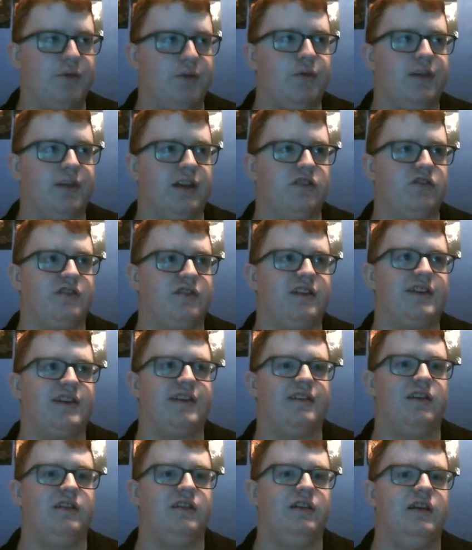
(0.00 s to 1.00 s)
movie and shows the
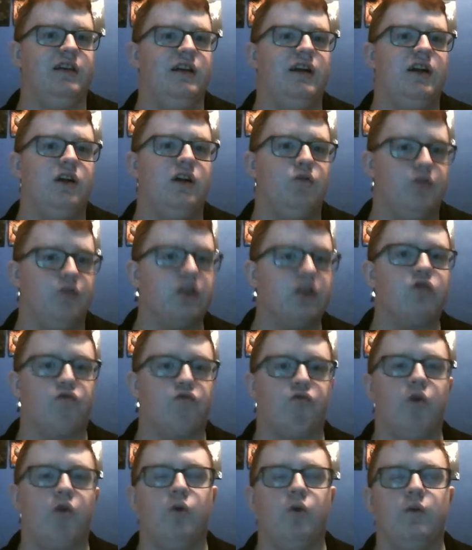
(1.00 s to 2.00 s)
kids are really
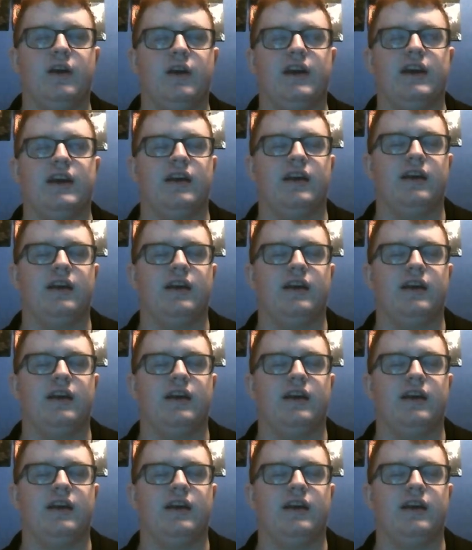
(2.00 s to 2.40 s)
growing.